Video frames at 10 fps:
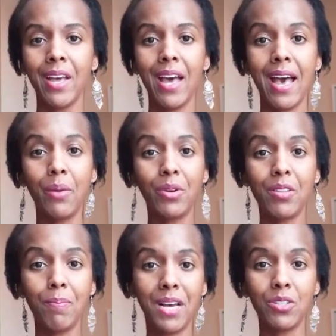And one of
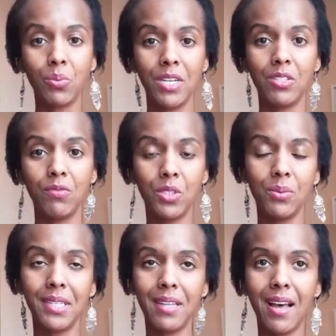the best ways of
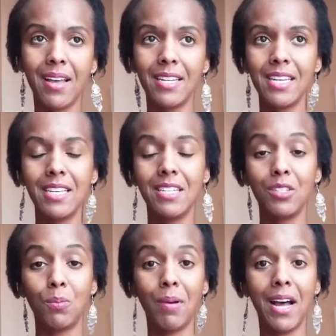doing that
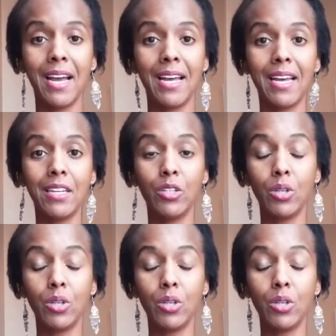is by